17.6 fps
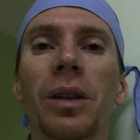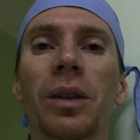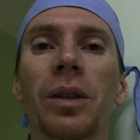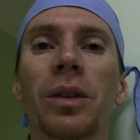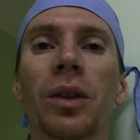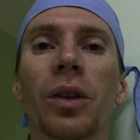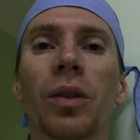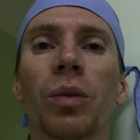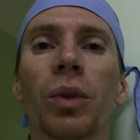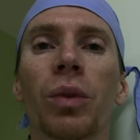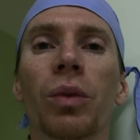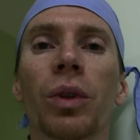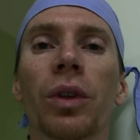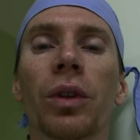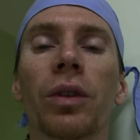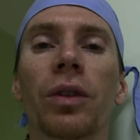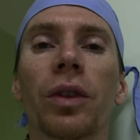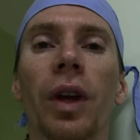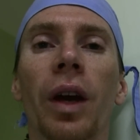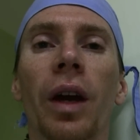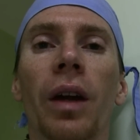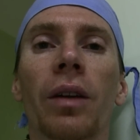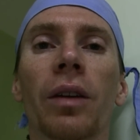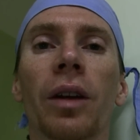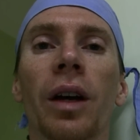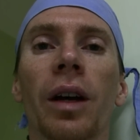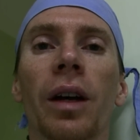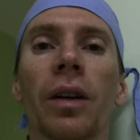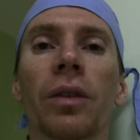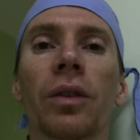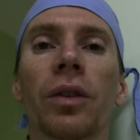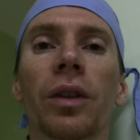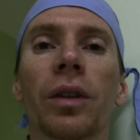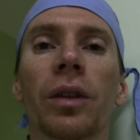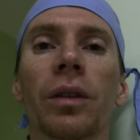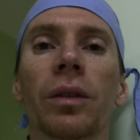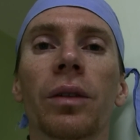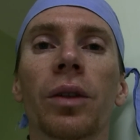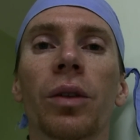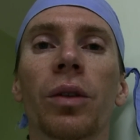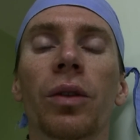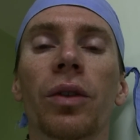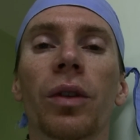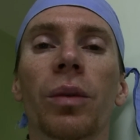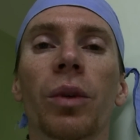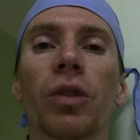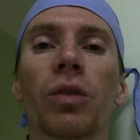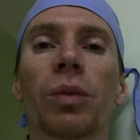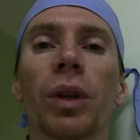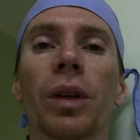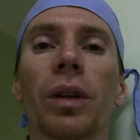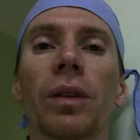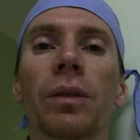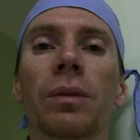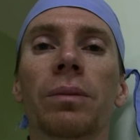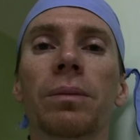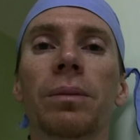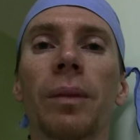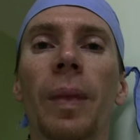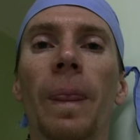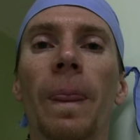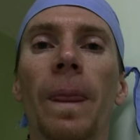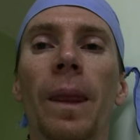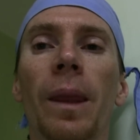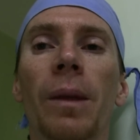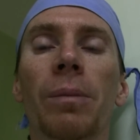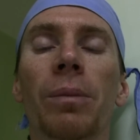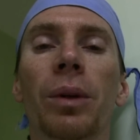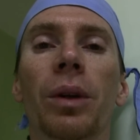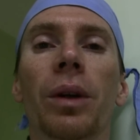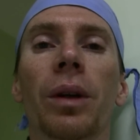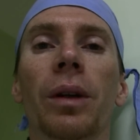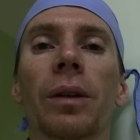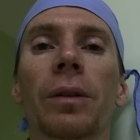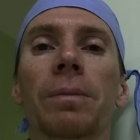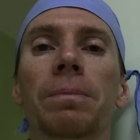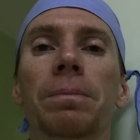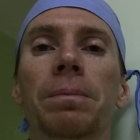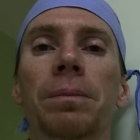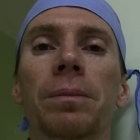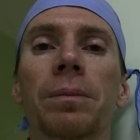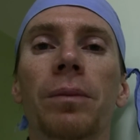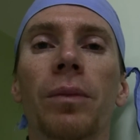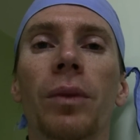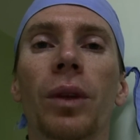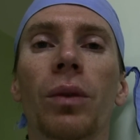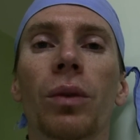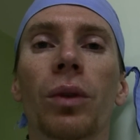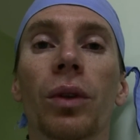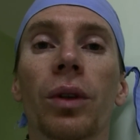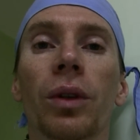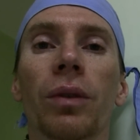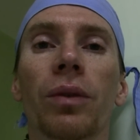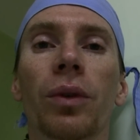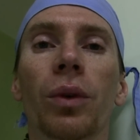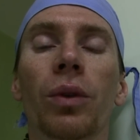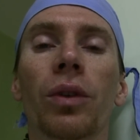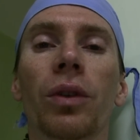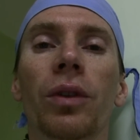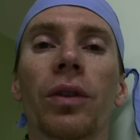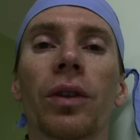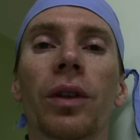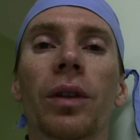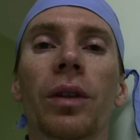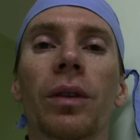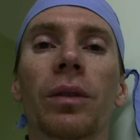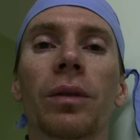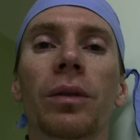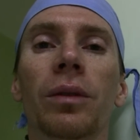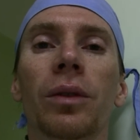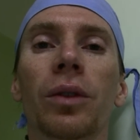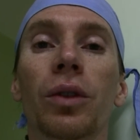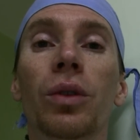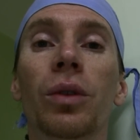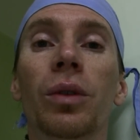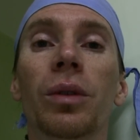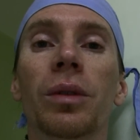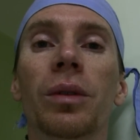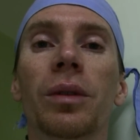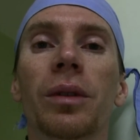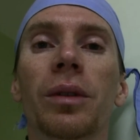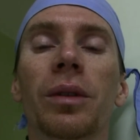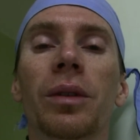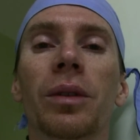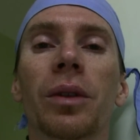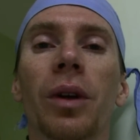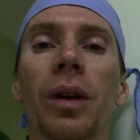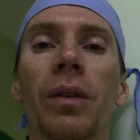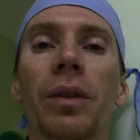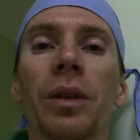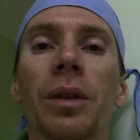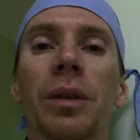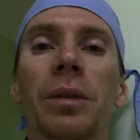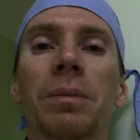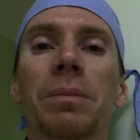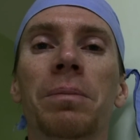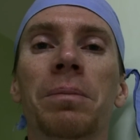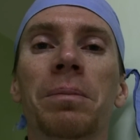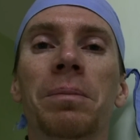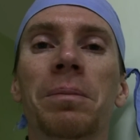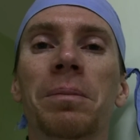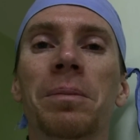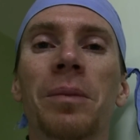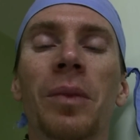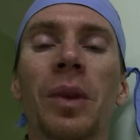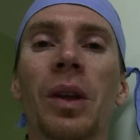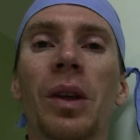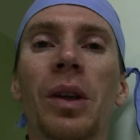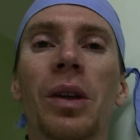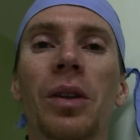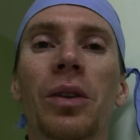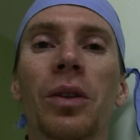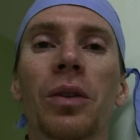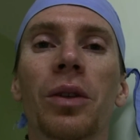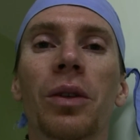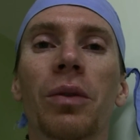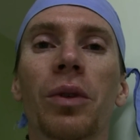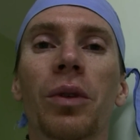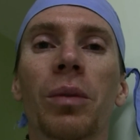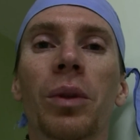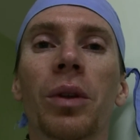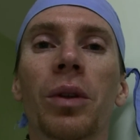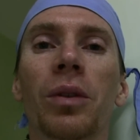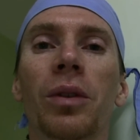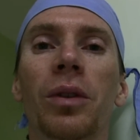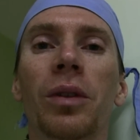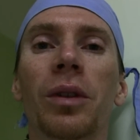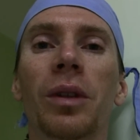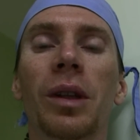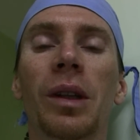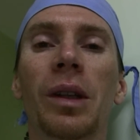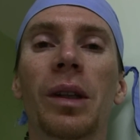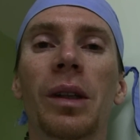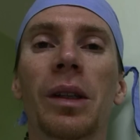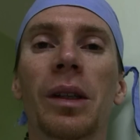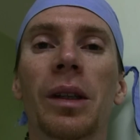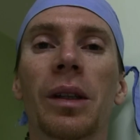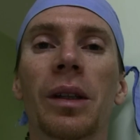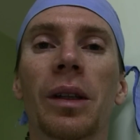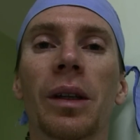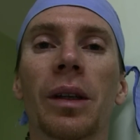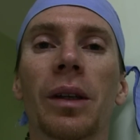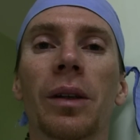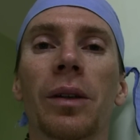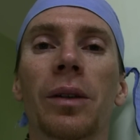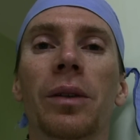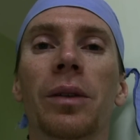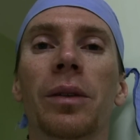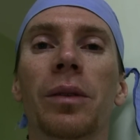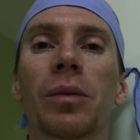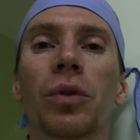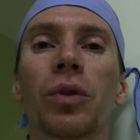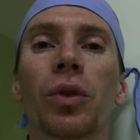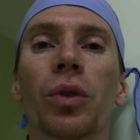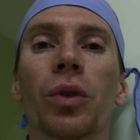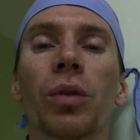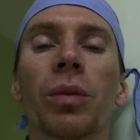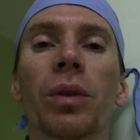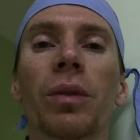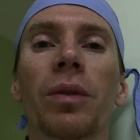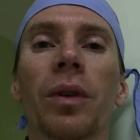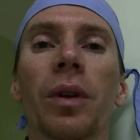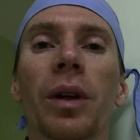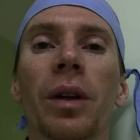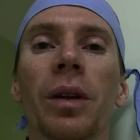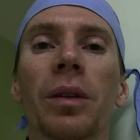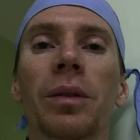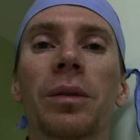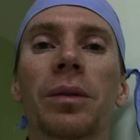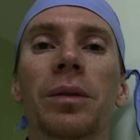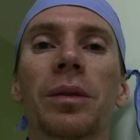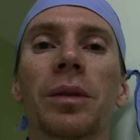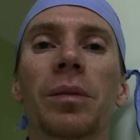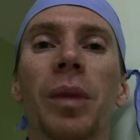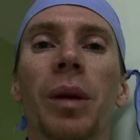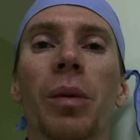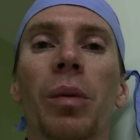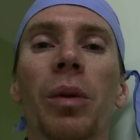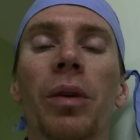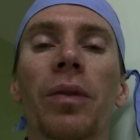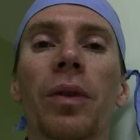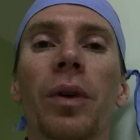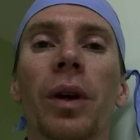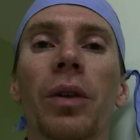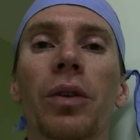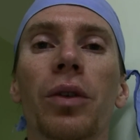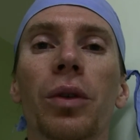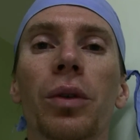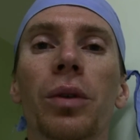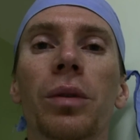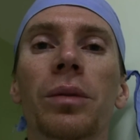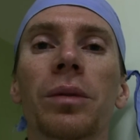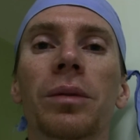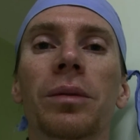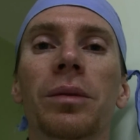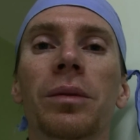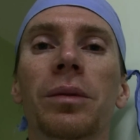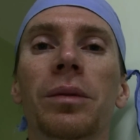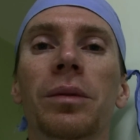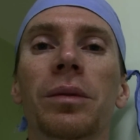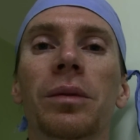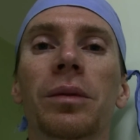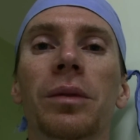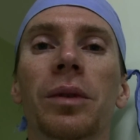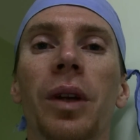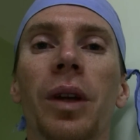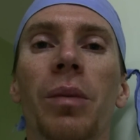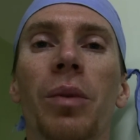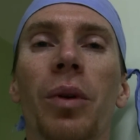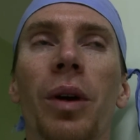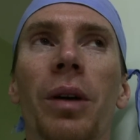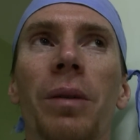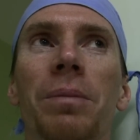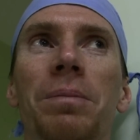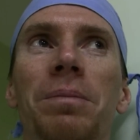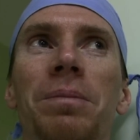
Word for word: So it's been really sad and hard seeing her in so much pain, but uh, we're looking forward to seeing you, Ivy, in just a few minutes, and uh, I'm sure you'll be fine. Mum will be fine too. Okay, bye.